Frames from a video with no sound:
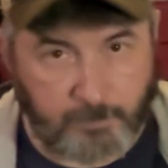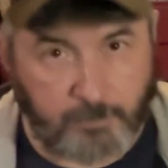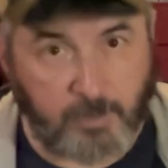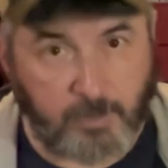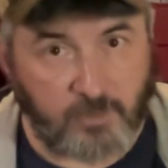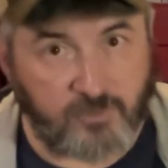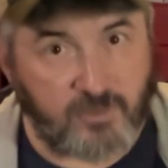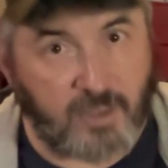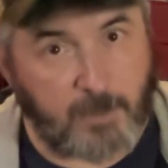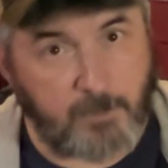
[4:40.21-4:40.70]

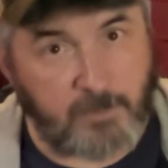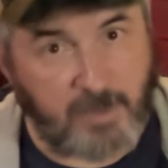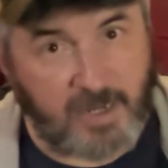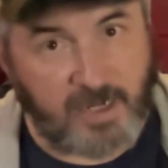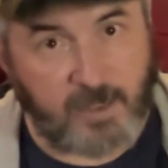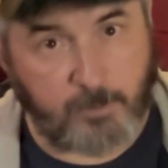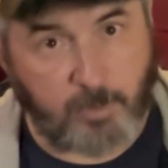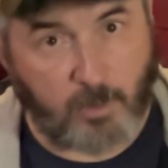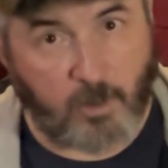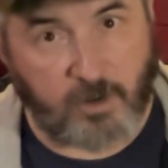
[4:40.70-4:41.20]
build that
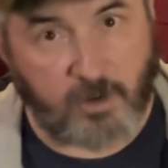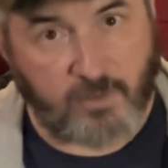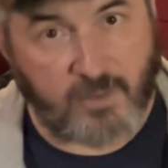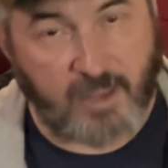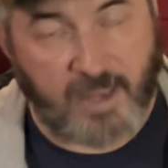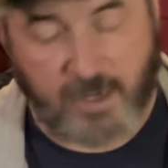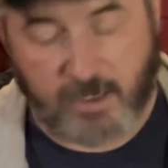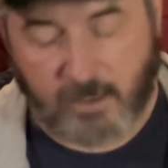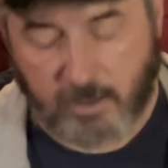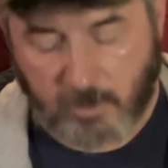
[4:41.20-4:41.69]
main part of
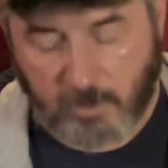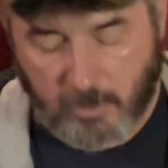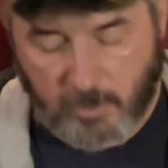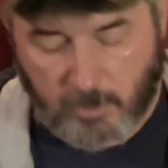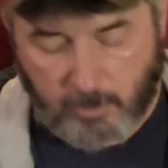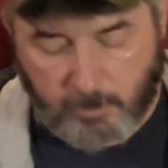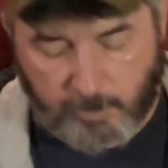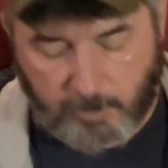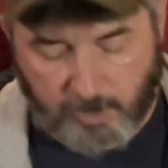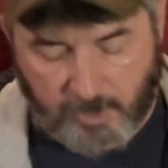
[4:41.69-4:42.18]
that,
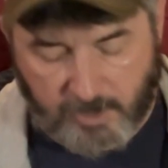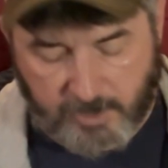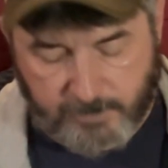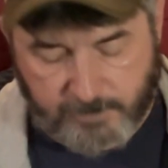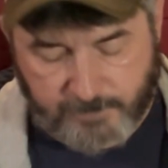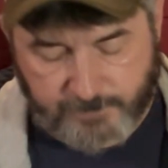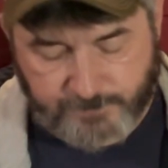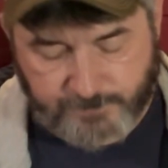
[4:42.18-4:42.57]
but